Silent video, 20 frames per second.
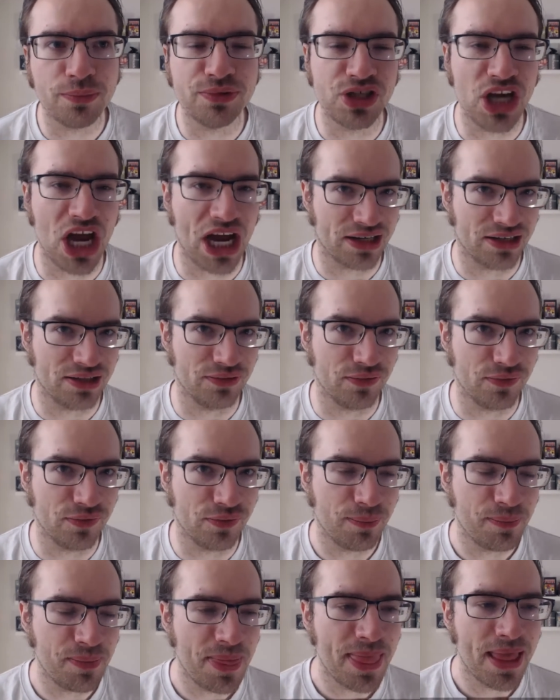one objective.
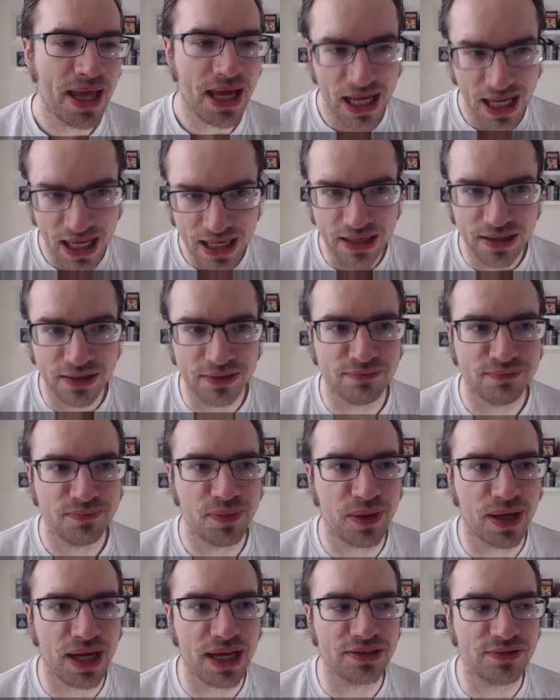
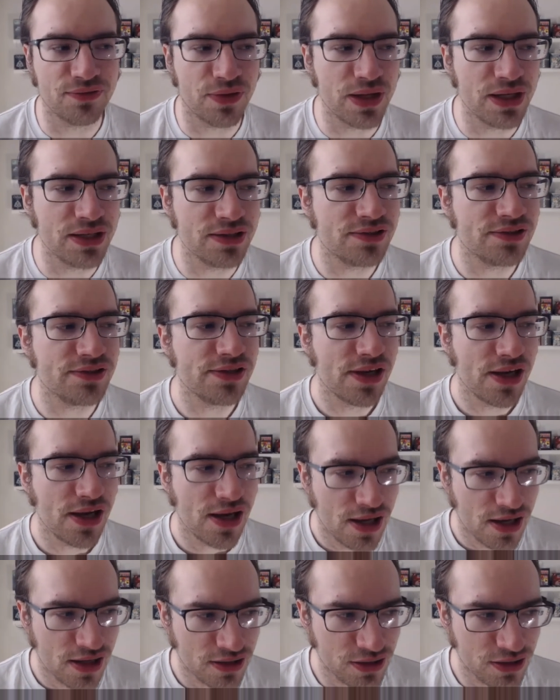In the case of this,